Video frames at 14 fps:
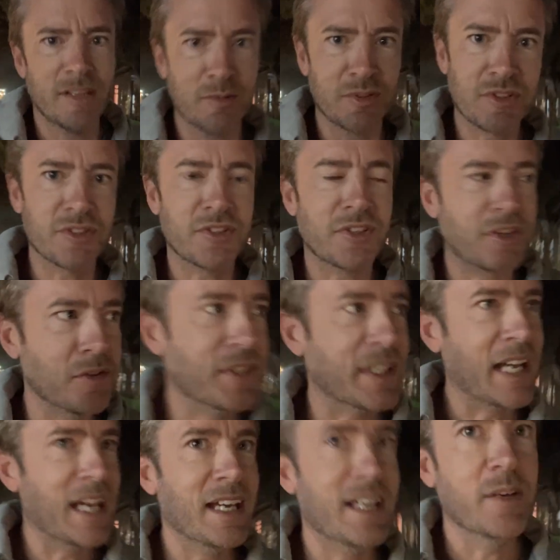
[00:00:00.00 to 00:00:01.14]
was just a queue to
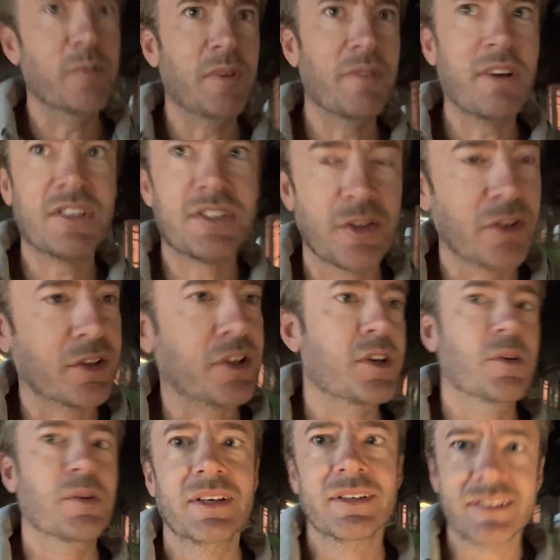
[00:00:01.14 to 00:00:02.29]
get in. We've actually got to queue
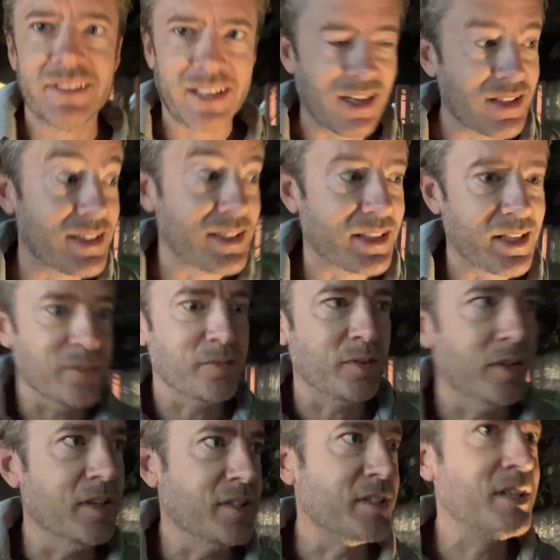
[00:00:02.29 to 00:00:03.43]
and get our ticket
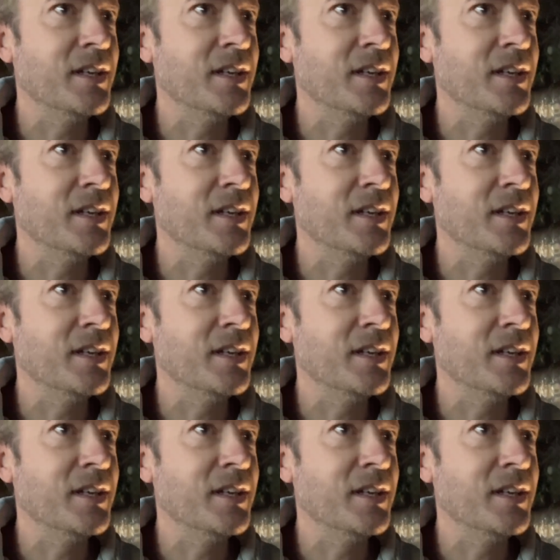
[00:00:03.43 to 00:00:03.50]
first.